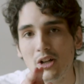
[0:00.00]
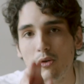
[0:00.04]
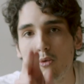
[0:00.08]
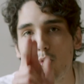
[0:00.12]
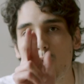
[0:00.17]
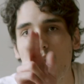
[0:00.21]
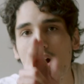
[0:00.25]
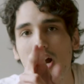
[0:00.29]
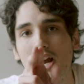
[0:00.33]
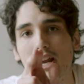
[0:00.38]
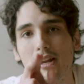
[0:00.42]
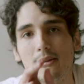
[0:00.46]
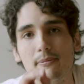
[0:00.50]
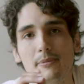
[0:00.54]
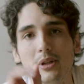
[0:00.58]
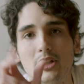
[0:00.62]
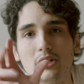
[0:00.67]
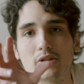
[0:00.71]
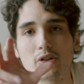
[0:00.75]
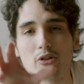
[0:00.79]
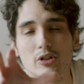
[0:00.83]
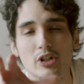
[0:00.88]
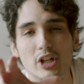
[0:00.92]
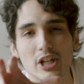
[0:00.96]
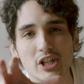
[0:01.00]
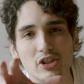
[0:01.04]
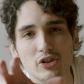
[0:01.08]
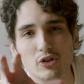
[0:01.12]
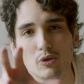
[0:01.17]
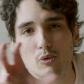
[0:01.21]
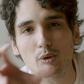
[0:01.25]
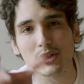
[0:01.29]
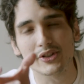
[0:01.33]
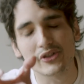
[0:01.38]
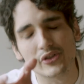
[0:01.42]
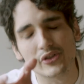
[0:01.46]
Why? Because our
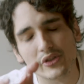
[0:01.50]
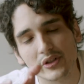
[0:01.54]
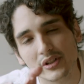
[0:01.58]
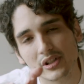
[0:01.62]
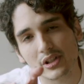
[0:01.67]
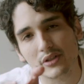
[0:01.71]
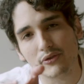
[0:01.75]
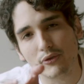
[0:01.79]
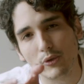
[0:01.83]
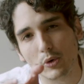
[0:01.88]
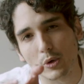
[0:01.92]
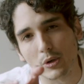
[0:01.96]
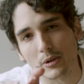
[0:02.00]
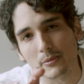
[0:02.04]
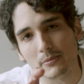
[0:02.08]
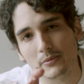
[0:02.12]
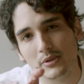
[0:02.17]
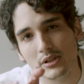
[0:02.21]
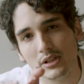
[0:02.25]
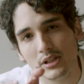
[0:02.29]
nature was transformed.